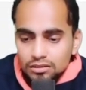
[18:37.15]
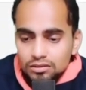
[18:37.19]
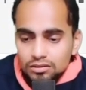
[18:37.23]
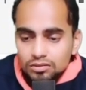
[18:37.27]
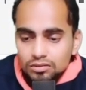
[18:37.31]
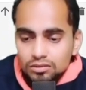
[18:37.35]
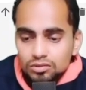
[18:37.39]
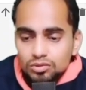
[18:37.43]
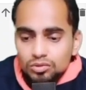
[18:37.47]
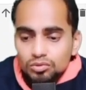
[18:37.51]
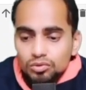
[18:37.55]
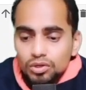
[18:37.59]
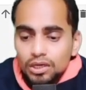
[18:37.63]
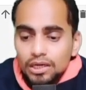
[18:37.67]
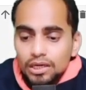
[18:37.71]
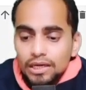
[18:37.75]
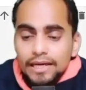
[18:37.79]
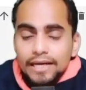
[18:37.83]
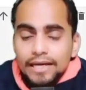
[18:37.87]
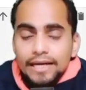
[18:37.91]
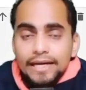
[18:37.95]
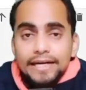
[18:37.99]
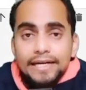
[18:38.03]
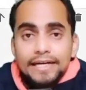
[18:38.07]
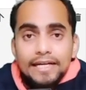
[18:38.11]
so
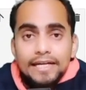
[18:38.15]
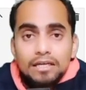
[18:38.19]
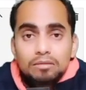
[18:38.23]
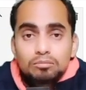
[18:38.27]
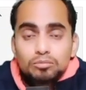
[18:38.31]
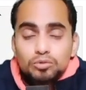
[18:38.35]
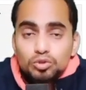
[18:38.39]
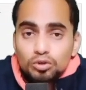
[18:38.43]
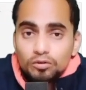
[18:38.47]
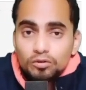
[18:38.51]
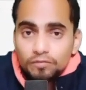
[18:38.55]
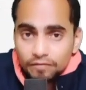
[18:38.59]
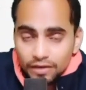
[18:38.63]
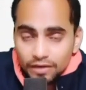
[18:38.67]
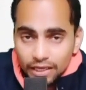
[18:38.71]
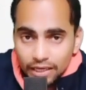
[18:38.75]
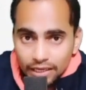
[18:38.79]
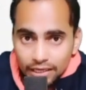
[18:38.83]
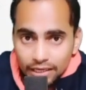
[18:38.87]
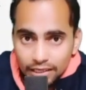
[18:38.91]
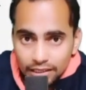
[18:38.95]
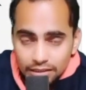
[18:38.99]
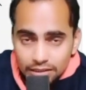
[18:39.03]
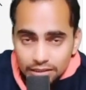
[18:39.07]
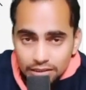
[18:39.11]
in terms of
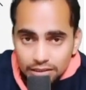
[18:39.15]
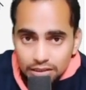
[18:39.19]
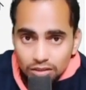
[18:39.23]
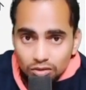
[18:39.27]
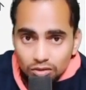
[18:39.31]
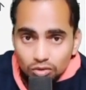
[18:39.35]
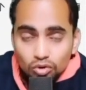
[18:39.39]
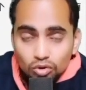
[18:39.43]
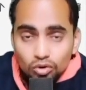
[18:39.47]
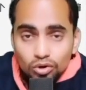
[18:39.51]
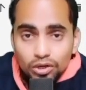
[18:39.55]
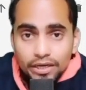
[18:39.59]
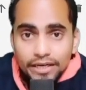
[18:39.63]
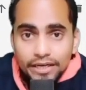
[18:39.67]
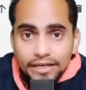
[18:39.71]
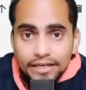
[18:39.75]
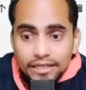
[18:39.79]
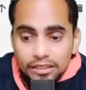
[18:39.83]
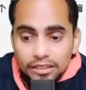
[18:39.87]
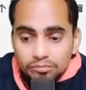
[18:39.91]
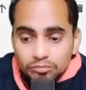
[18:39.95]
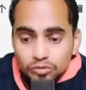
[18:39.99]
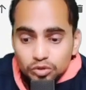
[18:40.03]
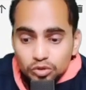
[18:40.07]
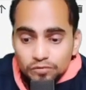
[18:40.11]
errors or in
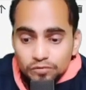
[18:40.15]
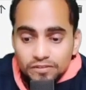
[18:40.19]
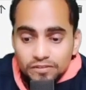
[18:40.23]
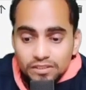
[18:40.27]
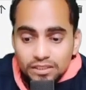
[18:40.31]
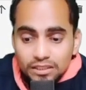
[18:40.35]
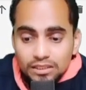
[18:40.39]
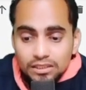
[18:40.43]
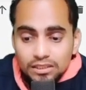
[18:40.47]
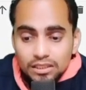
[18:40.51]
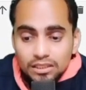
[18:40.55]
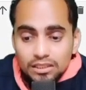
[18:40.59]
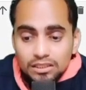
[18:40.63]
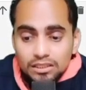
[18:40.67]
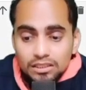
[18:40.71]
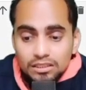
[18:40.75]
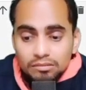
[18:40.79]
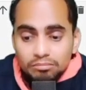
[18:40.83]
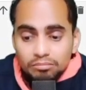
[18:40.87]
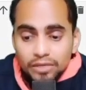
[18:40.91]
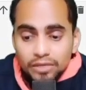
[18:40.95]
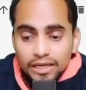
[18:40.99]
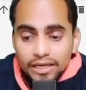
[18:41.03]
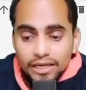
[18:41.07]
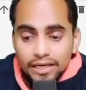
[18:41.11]
terms of success,
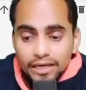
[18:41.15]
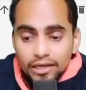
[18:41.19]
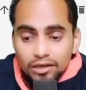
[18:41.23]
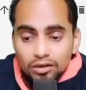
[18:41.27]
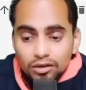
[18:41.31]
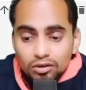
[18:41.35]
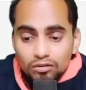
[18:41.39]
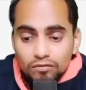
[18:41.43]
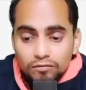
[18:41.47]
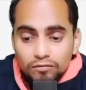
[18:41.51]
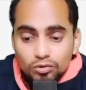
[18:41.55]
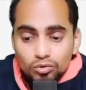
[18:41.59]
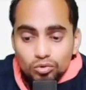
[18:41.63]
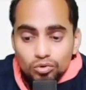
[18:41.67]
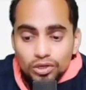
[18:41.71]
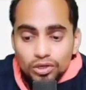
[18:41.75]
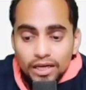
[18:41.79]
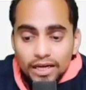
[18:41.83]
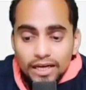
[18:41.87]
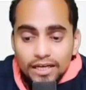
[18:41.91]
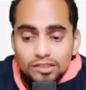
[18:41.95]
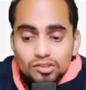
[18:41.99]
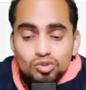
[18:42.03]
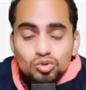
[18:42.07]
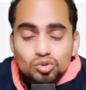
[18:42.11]
my end of code
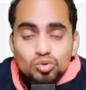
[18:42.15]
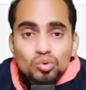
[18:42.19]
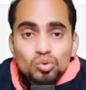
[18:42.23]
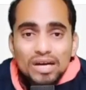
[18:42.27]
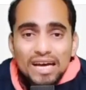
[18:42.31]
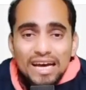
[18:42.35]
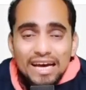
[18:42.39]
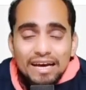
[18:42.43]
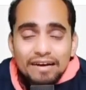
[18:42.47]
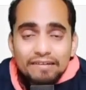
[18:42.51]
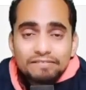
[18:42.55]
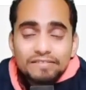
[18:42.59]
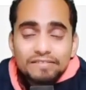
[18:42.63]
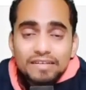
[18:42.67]
has to have